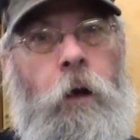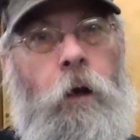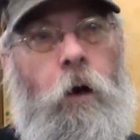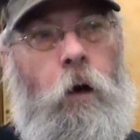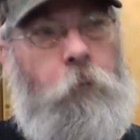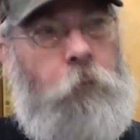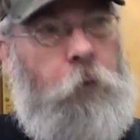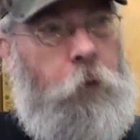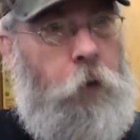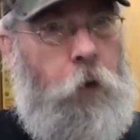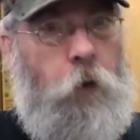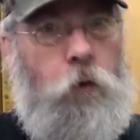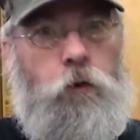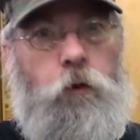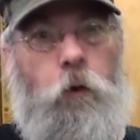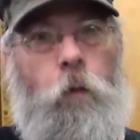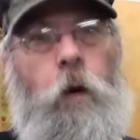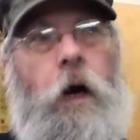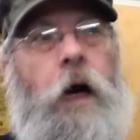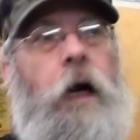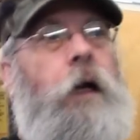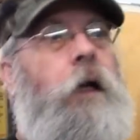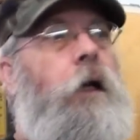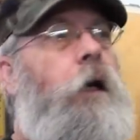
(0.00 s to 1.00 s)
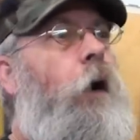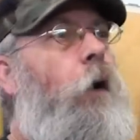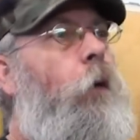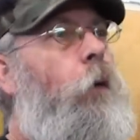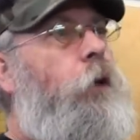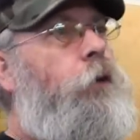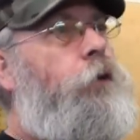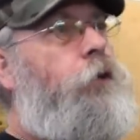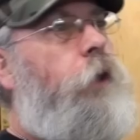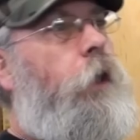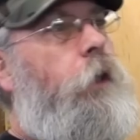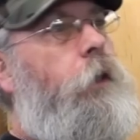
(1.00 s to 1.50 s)
On the news a while ago,
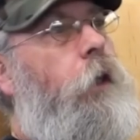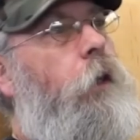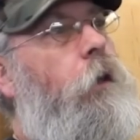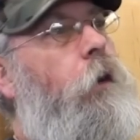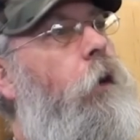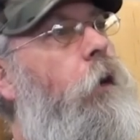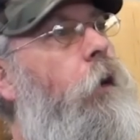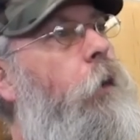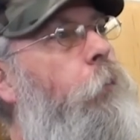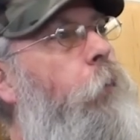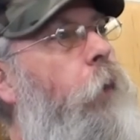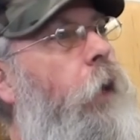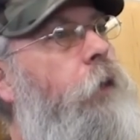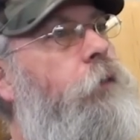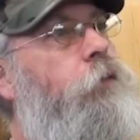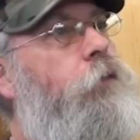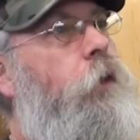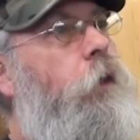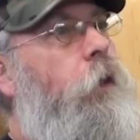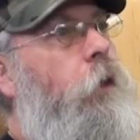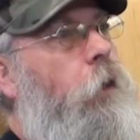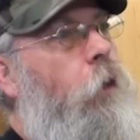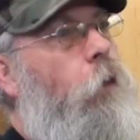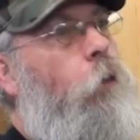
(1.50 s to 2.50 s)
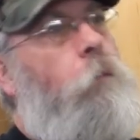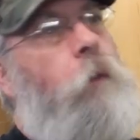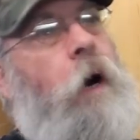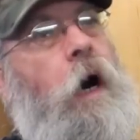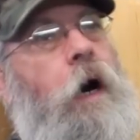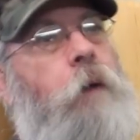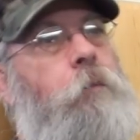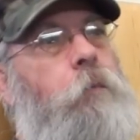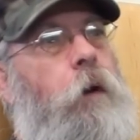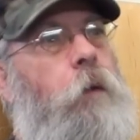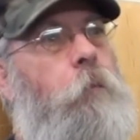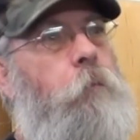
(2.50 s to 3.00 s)
it said that uh, President
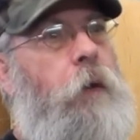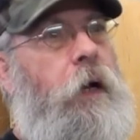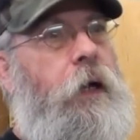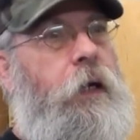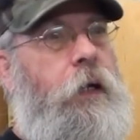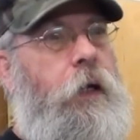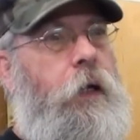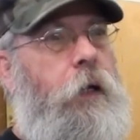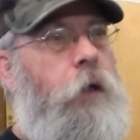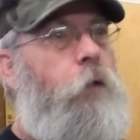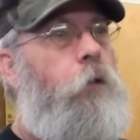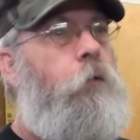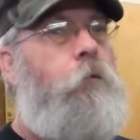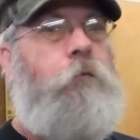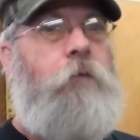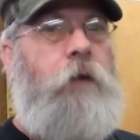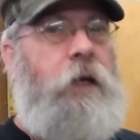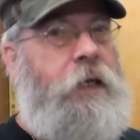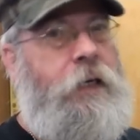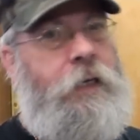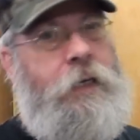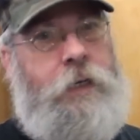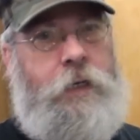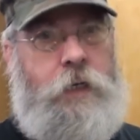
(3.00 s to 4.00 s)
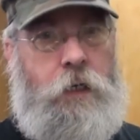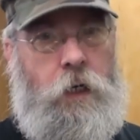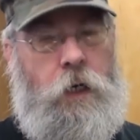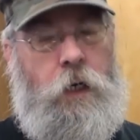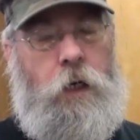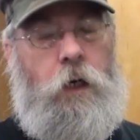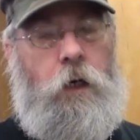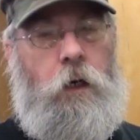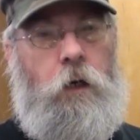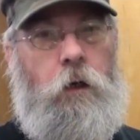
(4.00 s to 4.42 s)
Obama may intervene